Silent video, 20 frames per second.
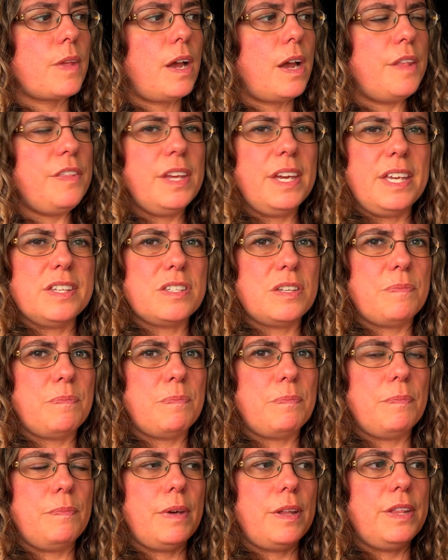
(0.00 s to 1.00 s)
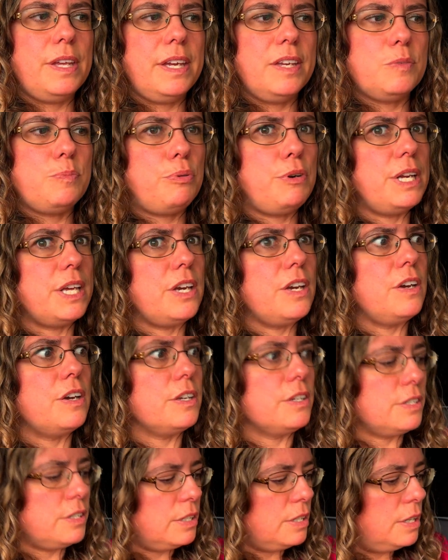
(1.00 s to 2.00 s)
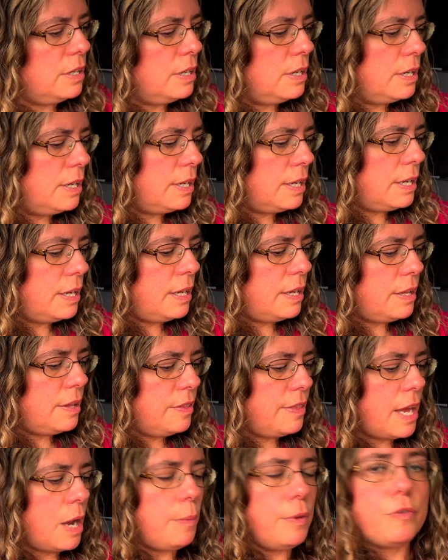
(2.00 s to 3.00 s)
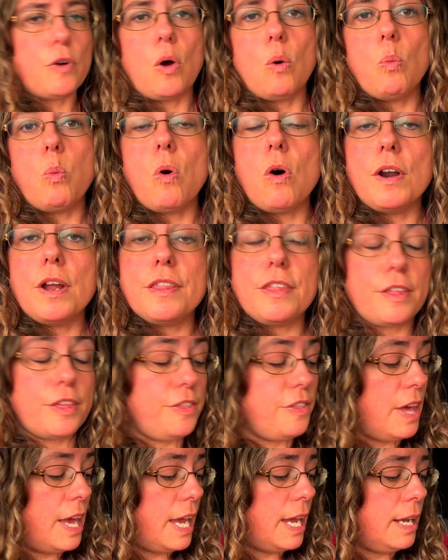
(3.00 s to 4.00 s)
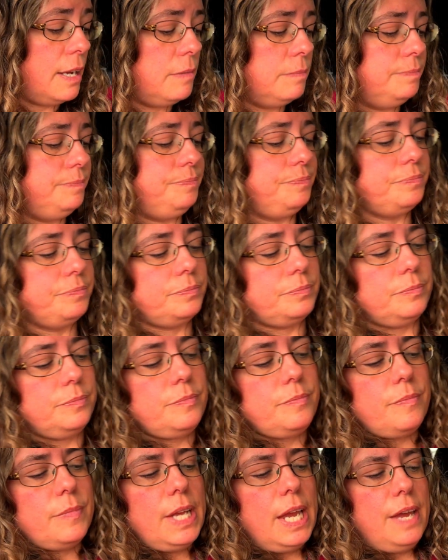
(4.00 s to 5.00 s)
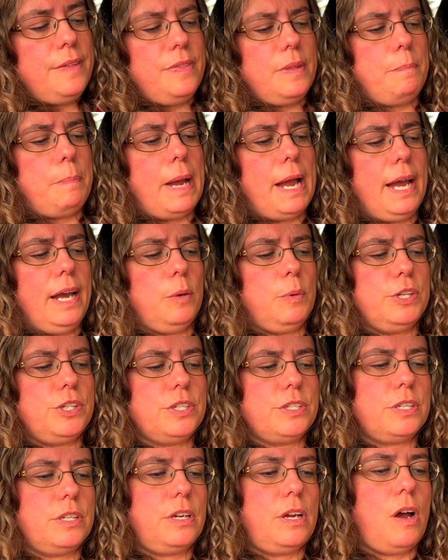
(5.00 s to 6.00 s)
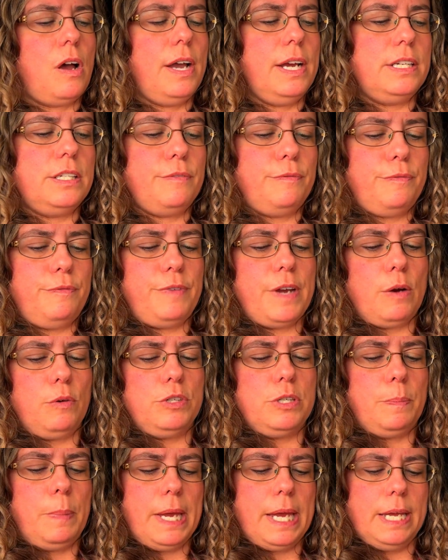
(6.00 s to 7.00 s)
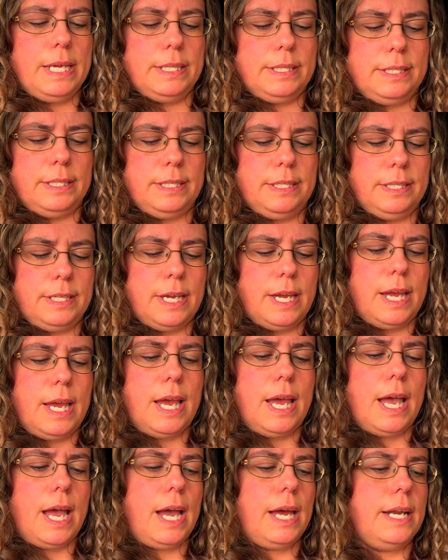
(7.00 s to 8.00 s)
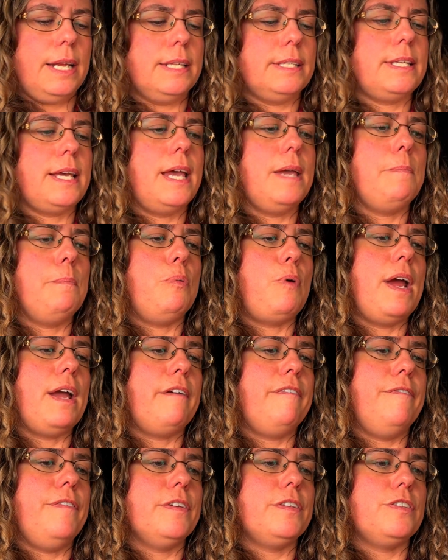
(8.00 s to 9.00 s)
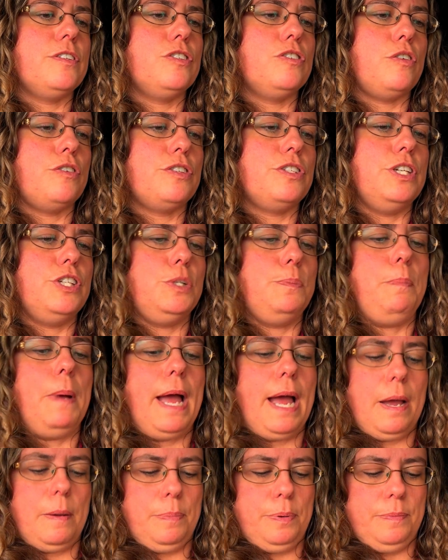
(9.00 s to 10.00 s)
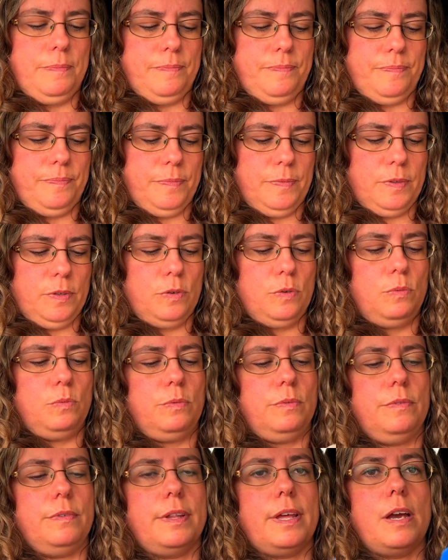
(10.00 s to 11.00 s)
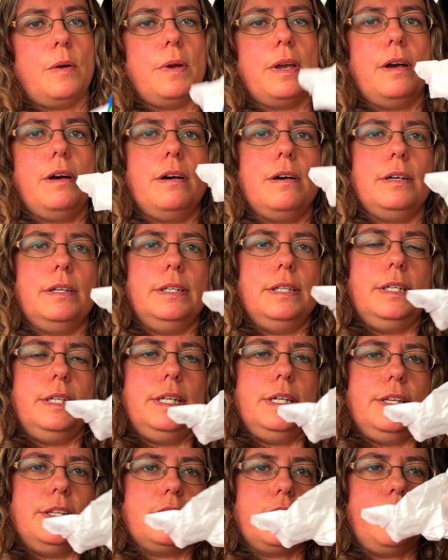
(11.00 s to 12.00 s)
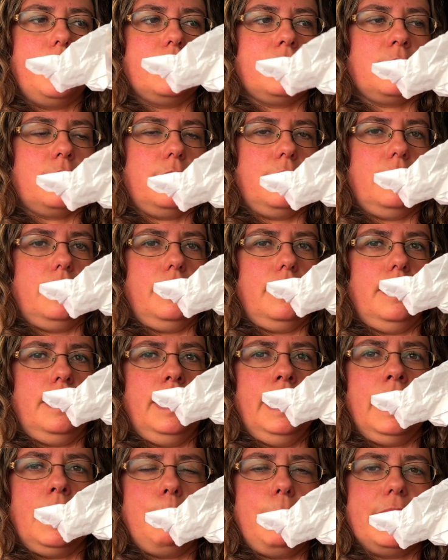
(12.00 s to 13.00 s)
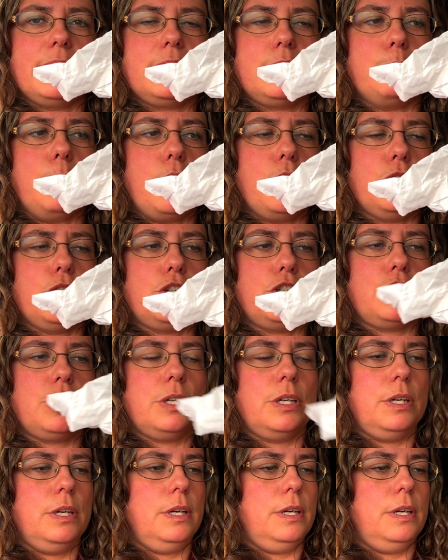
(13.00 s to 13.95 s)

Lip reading: I think it's pretty good. Now we've got one other thing in the bag, which has kind of fell to bits, and it's a breakfast sausage bap. Oh, there we are. So it's a little bit smushed,